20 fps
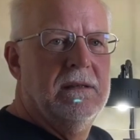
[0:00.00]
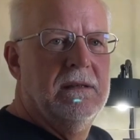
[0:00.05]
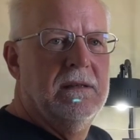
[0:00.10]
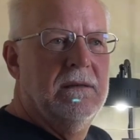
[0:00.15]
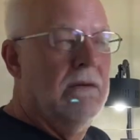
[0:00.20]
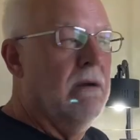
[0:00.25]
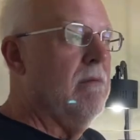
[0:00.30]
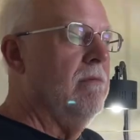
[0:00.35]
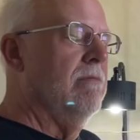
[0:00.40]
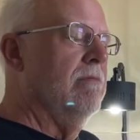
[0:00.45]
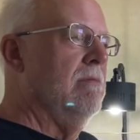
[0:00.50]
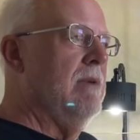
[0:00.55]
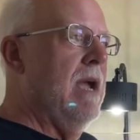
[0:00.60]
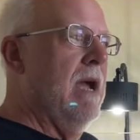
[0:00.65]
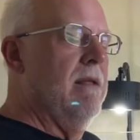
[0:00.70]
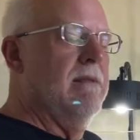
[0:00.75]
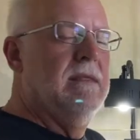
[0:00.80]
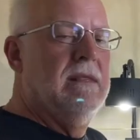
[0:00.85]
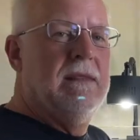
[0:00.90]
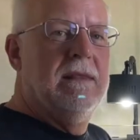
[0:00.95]
Well, yeah,
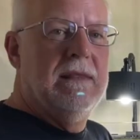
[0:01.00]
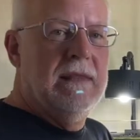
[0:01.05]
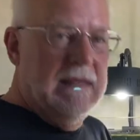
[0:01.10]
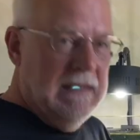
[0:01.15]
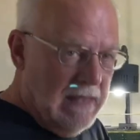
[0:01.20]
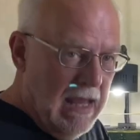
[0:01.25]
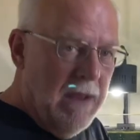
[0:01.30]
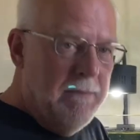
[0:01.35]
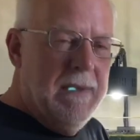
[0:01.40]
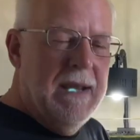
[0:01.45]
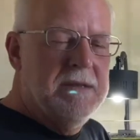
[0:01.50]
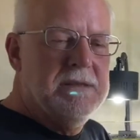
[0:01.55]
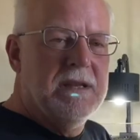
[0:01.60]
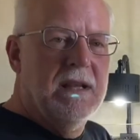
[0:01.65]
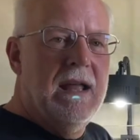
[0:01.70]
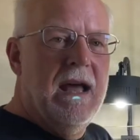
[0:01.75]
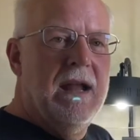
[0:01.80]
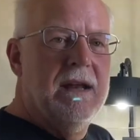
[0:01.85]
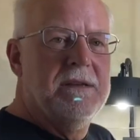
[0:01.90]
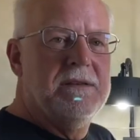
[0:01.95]
that makes a
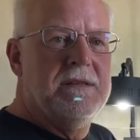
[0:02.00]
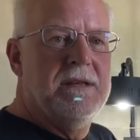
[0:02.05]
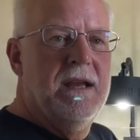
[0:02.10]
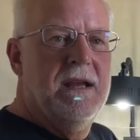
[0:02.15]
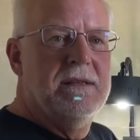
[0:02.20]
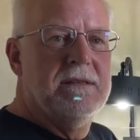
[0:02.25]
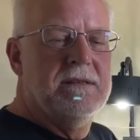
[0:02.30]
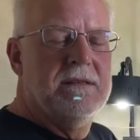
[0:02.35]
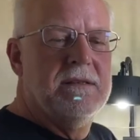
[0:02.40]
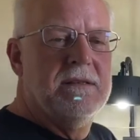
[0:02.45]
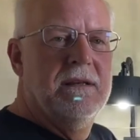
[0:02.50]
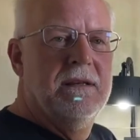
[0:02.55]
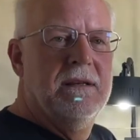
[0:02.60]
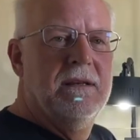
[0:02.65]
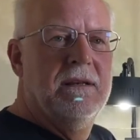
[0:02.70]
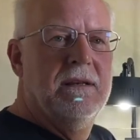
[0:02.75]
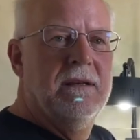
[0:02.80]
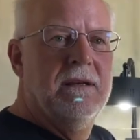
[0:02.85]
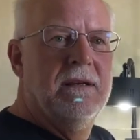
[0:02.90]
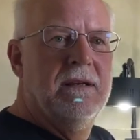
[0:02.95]
lot of sense,
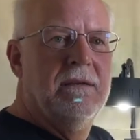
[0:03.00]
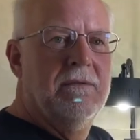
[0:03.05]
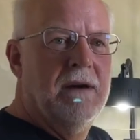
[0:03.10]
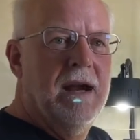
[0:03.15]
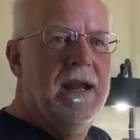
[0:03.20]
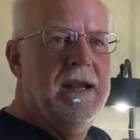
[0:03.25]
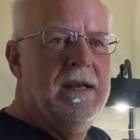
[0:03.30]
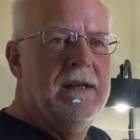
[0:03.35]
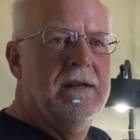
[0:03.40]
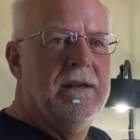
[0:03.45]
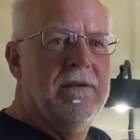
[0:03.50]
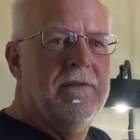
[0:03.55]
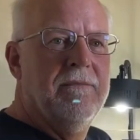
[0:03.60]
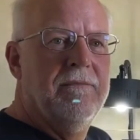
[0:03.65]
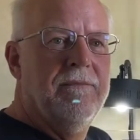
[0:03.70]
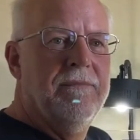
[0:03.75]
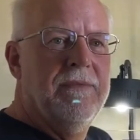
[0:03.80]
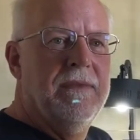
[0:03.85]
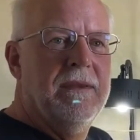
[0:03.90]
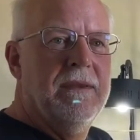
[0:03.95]
right?
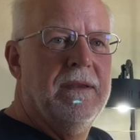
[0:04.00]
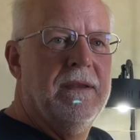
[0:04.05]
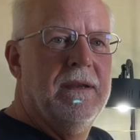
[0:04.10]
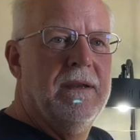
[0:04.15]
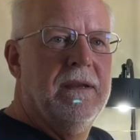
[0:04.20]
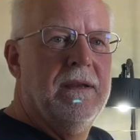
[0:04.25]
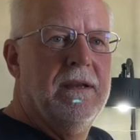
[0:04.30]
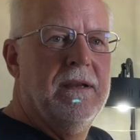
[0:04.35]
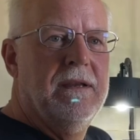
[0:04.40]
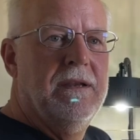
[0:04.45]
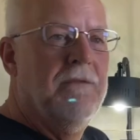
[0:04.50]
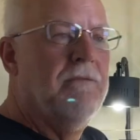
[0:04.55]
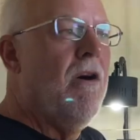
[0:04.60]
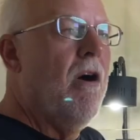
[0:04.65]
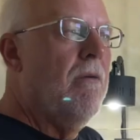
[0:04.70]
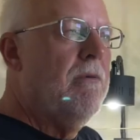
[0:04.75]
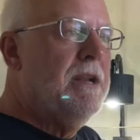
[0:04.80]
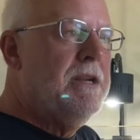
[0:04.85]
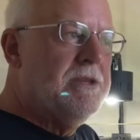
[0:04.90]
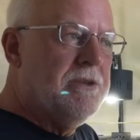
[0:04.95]
You've
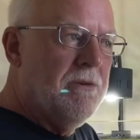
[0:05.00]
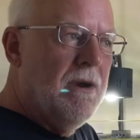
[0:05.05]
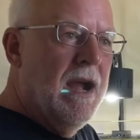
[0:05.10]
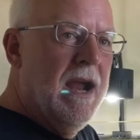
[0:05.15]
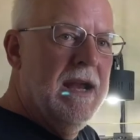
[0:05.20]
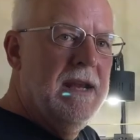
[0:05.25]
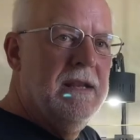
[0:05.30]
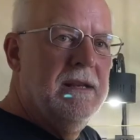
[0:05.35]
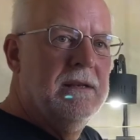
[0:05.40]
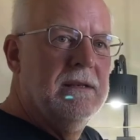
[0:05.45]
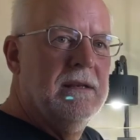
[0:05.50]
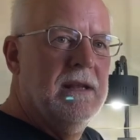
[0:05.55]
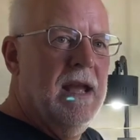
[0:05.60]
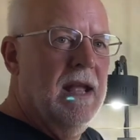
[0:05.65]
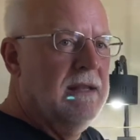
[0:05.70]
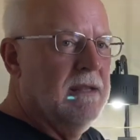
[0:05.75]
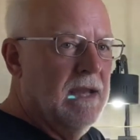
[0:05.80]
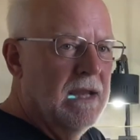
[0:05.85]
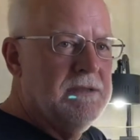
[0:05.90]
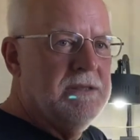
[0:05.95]
already tried it,
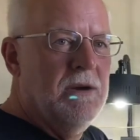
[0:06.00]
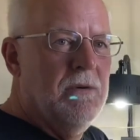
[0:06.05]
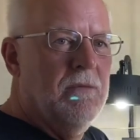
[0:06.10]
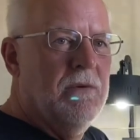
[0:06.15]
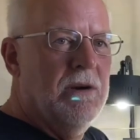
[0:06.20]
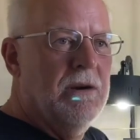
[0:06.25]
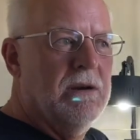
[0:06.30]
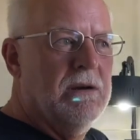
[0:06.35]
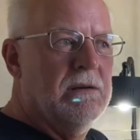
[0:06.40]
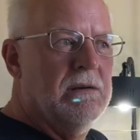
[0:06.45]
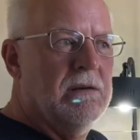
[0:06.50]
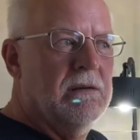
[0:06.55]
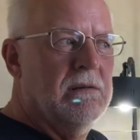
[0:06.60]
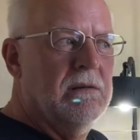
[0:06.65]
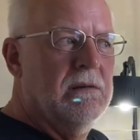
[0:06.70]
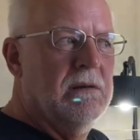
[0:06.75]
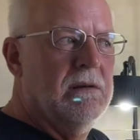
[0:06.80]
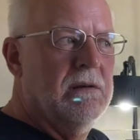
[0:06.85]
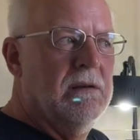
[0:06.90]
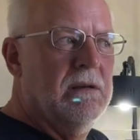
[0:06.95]
it doesn't work,
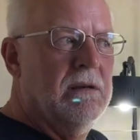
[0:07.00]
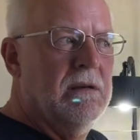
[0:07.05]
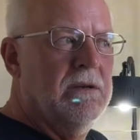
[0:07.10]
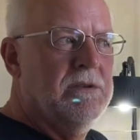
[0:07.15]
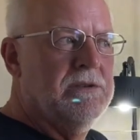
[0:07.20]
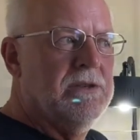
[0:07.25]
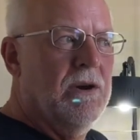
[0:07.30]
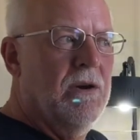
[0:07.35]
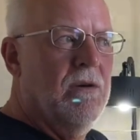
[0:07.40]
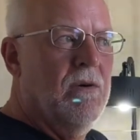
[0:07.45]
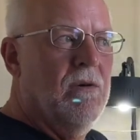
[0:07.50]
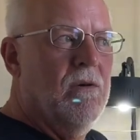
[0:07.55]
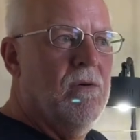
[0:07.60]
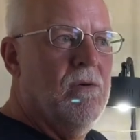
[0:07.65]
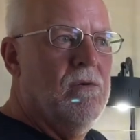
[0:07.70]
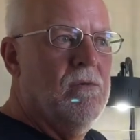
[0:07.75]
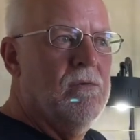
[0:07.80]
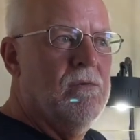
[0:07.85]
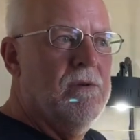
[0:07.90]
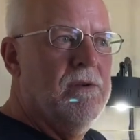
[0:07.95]

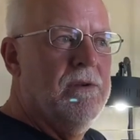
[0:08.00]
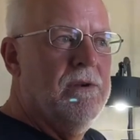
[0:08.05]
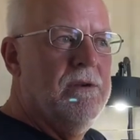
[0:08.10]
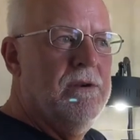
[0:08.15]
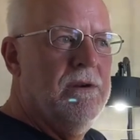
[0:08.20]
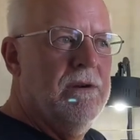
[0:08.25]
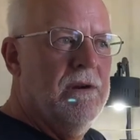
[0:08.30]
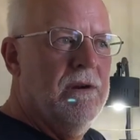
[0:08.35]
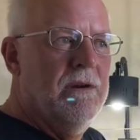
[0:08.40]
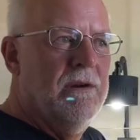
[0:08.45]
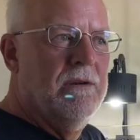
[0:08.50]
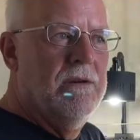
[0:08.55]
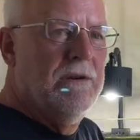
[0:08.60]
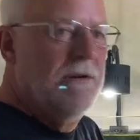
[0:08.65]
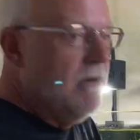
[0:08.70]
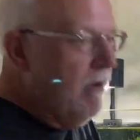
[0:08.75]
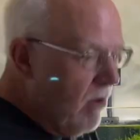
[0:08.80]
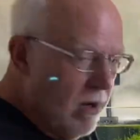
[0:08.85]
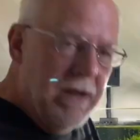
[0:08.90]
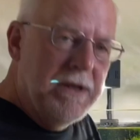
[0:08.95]
so you're
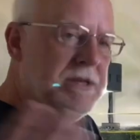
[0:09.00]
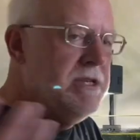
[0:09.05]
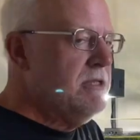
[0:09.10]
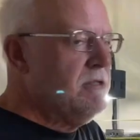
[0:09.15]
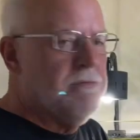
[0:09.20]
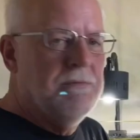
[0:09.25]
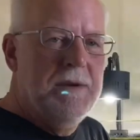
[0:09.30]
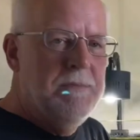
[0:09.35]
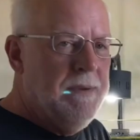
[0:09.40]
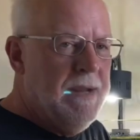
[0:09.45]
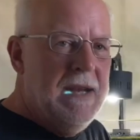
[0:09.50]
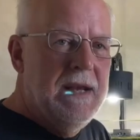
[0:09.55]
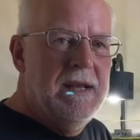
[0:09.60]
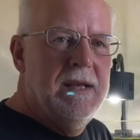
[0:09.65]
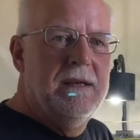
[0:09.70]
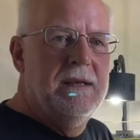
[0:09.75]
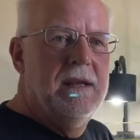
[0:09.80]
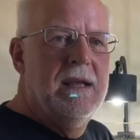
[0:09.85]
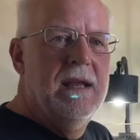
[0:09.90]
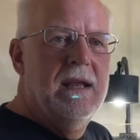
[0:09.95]
going to just repeat
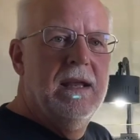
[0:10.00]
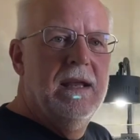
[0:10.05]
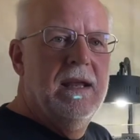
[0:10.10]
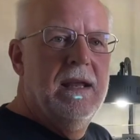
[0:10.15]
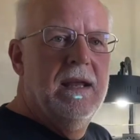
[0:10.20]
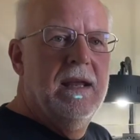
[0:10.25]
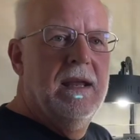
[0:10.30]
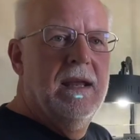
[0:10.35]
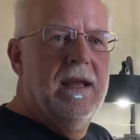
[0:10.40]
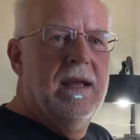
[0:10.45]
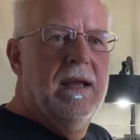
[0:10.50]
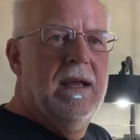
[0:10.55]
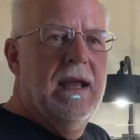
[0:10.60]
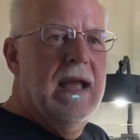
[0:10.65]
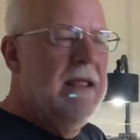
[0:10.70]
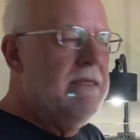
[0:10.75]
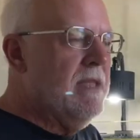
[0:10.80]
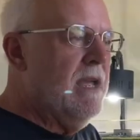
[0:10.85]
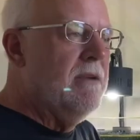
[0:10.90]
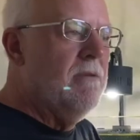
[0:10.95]
it.
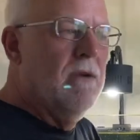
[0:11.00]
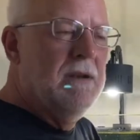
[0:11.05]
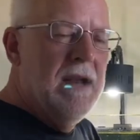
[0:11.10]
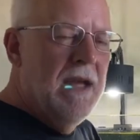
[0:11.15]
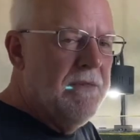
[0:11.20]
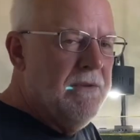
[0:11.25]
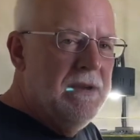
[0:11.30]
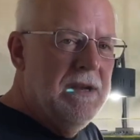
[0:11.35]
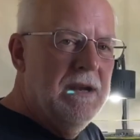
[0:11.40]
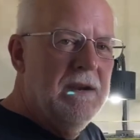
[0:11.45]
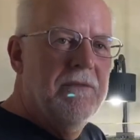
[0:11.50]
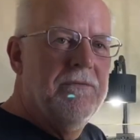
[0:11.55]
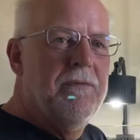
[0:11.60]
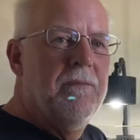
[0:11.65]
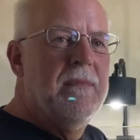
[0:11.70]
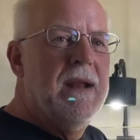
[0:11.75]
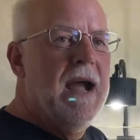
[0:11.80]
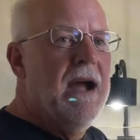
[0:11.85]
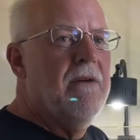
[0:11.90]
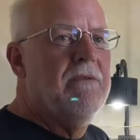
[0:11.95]
And then another year from
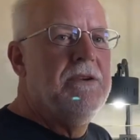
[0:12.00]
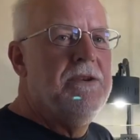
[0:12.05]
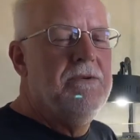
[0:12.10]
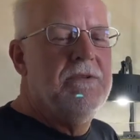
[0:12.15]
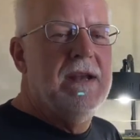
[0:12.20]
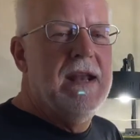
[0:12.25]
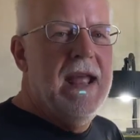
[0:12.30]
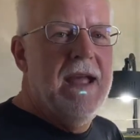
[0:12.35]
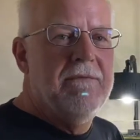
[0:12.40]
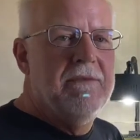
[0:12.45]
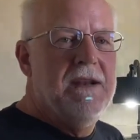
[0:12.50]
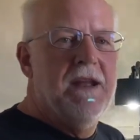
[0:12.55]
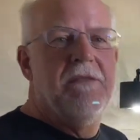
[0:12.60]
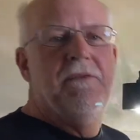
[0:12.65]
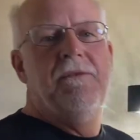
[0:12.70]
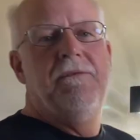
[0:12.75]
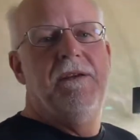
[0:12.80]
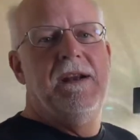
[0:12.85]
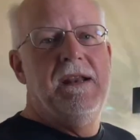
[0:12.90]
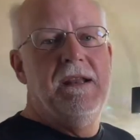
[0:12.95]
now, you can have
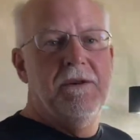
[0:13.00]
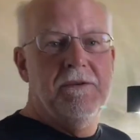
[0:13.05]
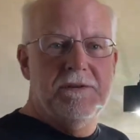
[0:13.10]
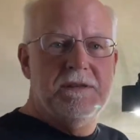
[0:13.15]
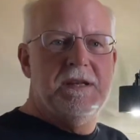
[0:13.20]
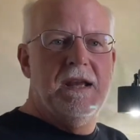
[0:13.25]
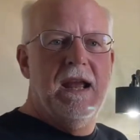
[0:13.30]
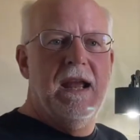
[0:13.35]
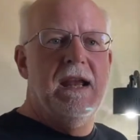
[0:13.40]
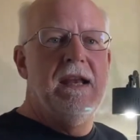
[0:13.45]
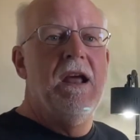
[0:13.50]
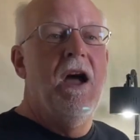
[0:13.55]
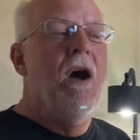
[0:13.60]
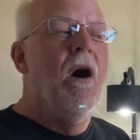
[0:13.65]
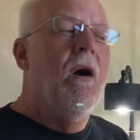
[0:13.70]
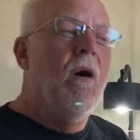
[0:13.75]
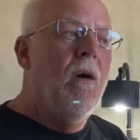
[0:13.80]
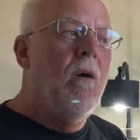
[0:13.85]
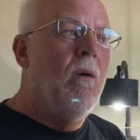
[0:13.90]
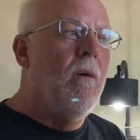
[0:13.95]
another video saying,
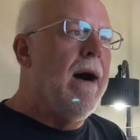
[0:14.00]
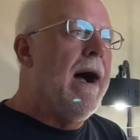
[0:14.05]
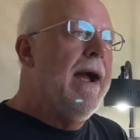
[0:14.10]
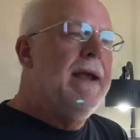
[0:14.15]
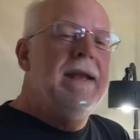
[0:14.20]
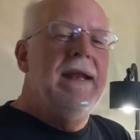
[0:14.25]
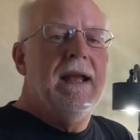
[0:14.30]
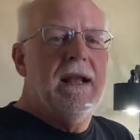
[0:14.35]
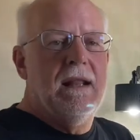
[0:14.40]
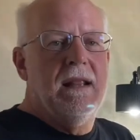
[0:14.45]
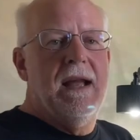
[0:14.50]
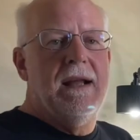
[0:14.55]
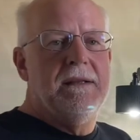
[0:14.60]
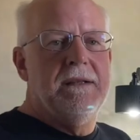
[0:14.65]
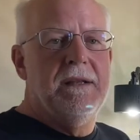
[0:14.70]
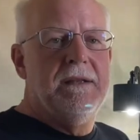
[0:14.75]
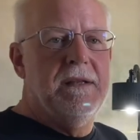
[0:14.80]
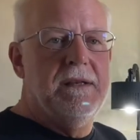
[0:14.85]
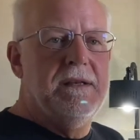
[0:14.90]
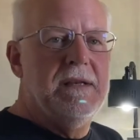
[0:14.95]
oh, I
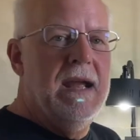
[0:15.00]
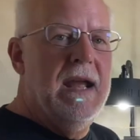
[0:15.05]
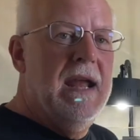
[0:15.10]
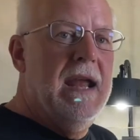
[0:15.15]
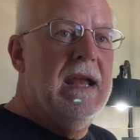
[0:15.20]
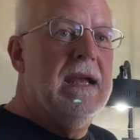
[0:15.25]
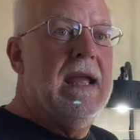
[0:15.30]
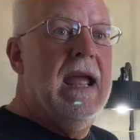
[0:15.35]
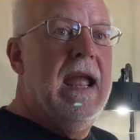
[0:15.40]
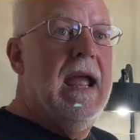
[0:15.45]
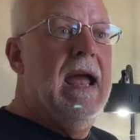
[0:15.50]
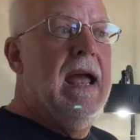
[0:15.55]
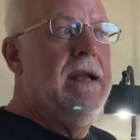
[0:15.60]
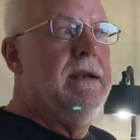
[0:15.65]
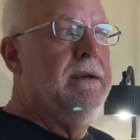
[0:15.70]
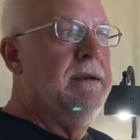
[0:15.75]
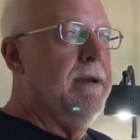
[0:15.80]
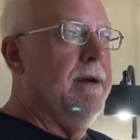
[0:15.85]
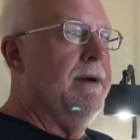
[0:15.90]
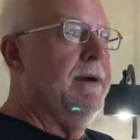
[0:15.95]
neglected the tank, and